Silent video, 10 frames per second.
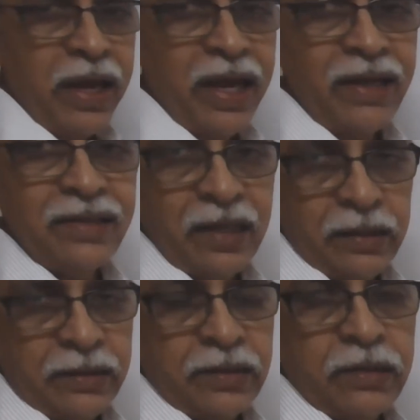egg
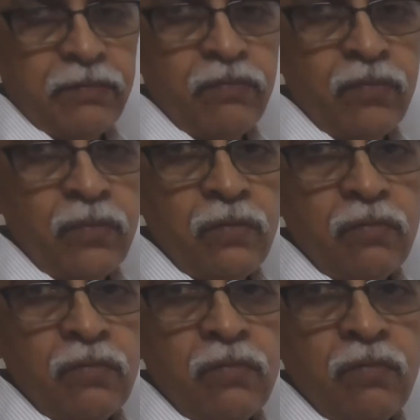cells,
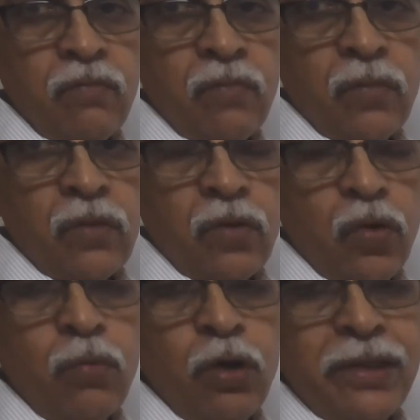
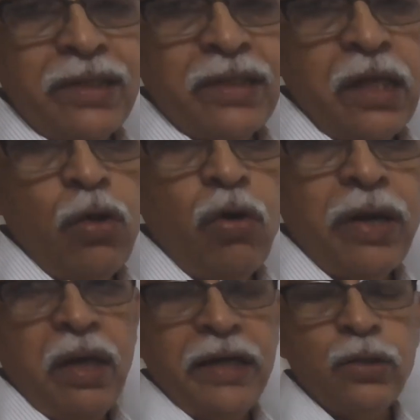homolecital or
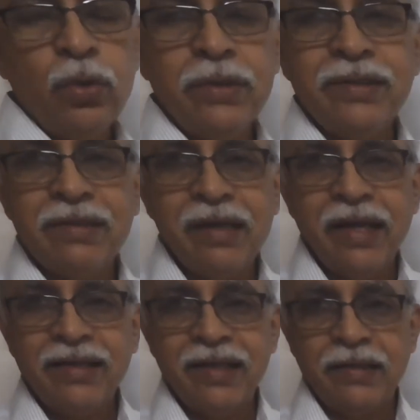isolecital
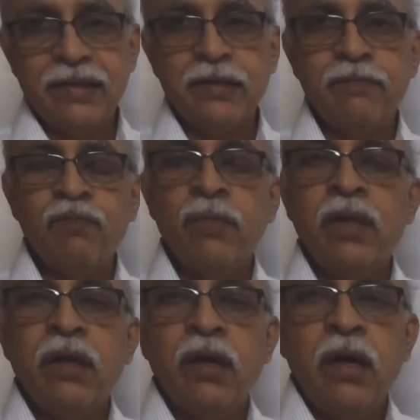egg cells.
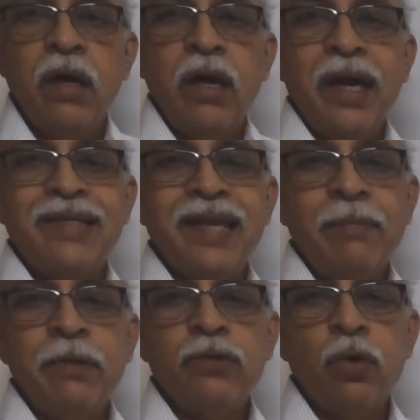
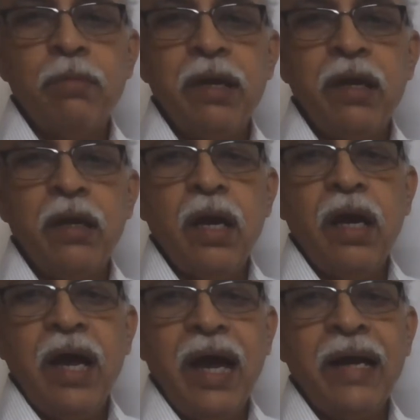Examples could be
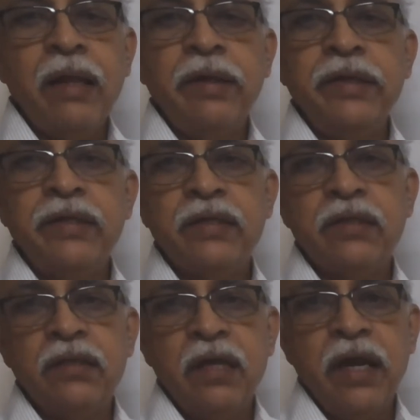
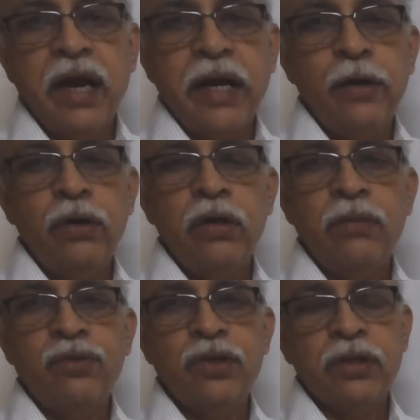annelids,
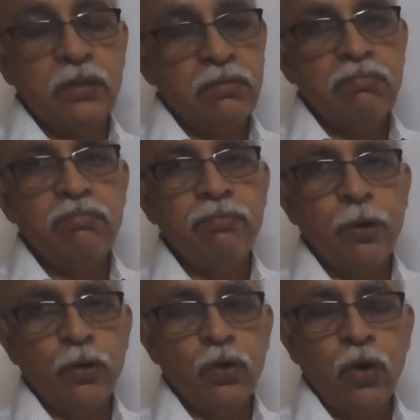echinoderms,
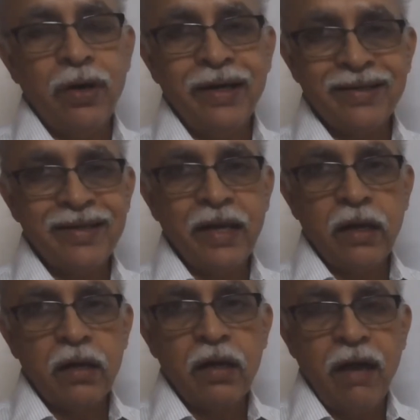protochordates
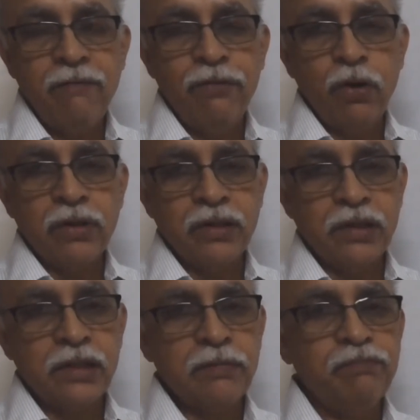like
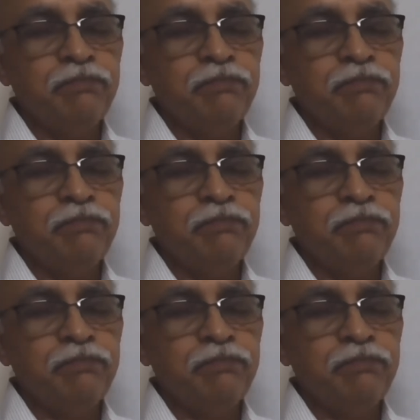Amphioxus.